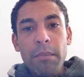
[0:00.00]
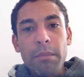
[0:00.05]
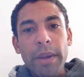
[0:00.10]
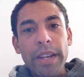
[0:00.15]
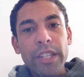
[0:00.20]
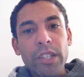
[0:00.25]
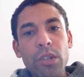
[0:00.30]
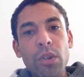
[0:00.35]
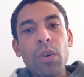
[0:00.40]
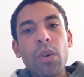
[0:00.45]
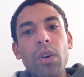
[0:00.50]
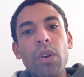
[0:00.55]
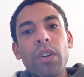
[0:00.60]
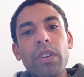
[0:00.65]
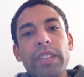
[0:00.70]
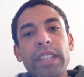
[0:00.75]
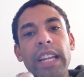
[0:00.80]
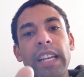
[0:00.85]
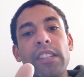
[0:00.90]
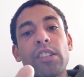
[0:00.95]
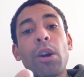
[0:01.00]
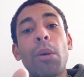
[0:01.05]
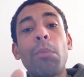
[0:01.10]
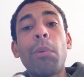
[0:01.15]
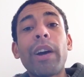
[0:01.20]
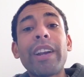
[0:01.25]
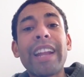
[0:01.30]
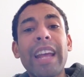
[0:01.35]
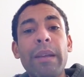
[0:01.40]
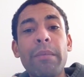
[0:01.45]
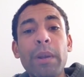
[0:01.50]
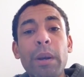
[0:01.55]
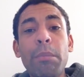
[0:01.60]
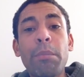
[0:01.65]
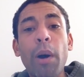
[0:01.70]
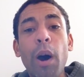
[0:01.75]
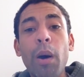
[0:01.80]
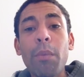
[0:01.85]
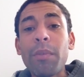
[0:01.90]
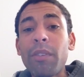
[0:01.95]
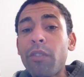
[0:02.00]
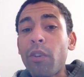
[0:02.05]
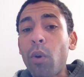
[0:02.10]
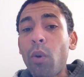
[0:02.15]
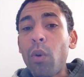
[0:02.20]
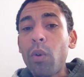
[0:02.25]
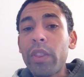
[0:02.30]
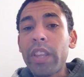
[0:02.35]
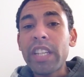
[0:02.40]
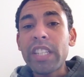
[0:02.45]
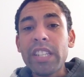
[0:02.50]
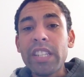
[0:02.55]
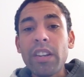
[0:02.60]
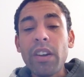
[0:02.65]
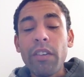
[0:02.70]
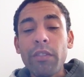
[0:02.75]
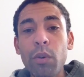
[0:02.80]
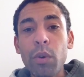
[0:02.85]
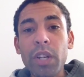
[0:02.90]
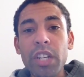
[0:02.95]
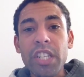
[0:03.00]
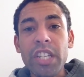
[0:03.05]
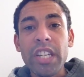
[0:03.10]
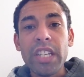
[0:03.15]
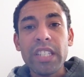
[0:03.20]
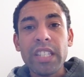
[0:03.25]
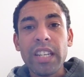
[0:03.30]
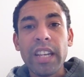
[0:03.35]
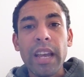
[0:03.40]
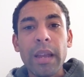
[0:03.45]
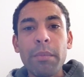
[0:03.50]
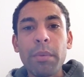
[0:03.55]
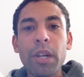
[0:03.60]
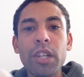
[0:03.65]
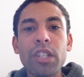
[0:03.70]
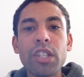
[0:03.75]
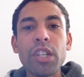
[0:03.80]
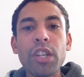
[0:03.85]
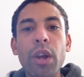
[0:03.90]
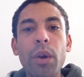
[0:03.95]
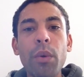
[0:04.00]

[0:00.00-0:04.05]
Make sure that it's got my name at the bottom of all the sheets. Okay, because